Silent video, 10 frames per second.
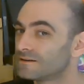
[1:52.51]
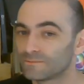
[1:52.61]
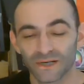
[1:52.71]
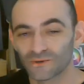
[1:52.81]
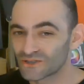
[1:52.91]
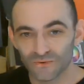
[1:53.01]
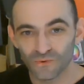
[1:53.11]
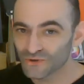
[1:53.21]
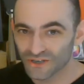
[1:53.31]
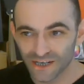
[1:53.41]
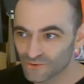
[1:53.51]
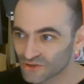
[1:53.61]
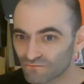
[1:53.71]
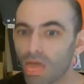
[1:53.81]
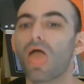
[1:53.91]
But it just wasn't. It was
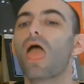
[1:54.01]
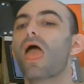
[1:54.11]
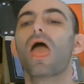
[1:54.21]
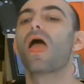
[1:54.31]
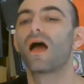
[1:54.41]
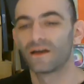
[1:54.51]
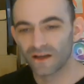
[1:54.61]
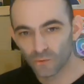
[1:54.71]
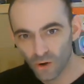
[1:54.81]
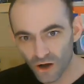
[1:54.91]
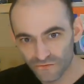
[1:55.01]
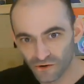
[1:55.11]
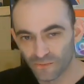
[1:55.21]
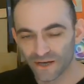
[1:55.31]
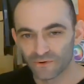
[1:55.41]
just bleh, like word
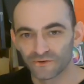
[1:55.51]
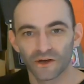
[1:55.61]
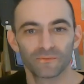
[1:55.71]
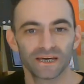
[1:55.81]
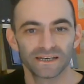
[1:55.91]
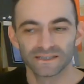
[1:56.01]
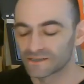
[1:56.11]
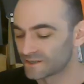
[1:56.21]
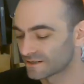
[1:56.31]
vomit with no meaning to it.